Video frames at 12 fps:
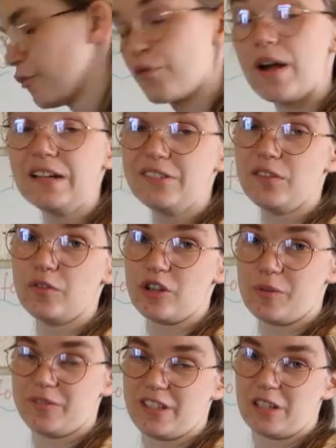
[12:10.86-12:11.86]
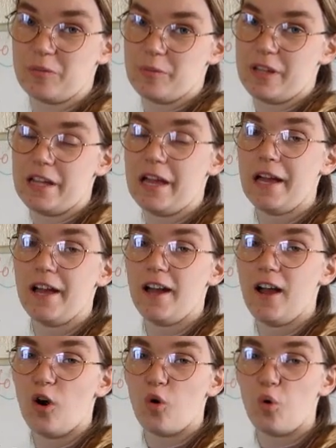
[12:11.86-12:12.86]
Phrasal verbs can be
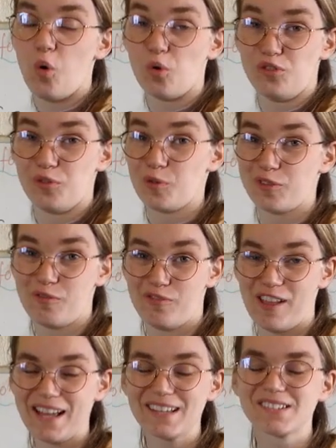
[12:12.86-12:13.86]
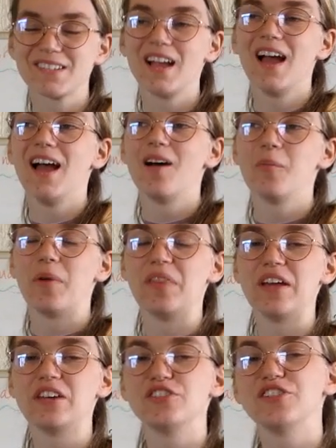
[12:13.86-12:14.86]
all sorts of things, but
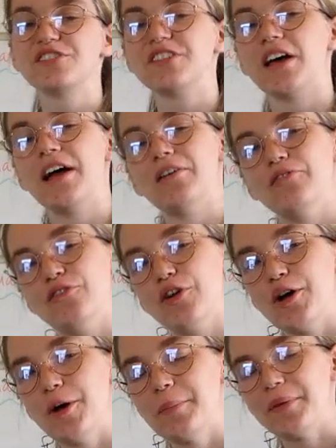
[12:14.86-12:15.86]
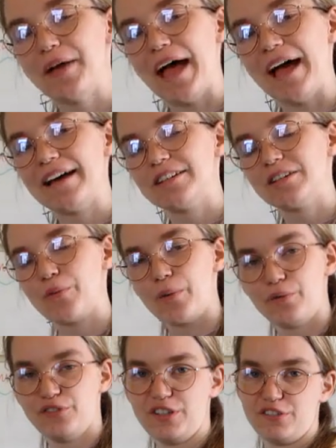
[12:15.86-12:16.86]
they're just a verb and a
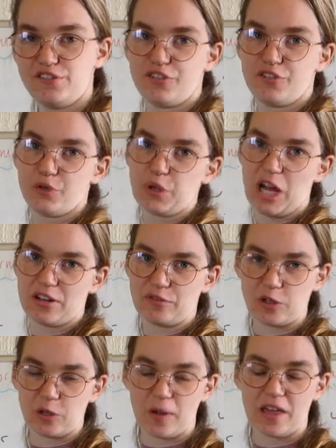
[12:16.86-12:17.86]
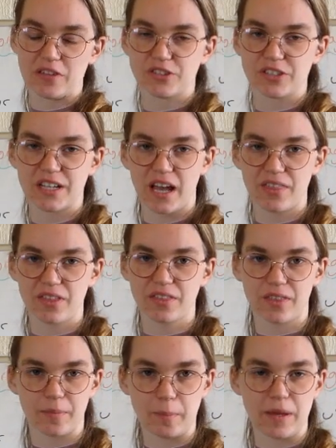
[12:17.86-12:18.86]
preposition or adverb, and together
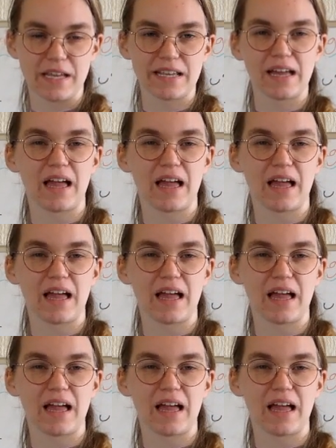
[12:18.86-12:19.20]
they make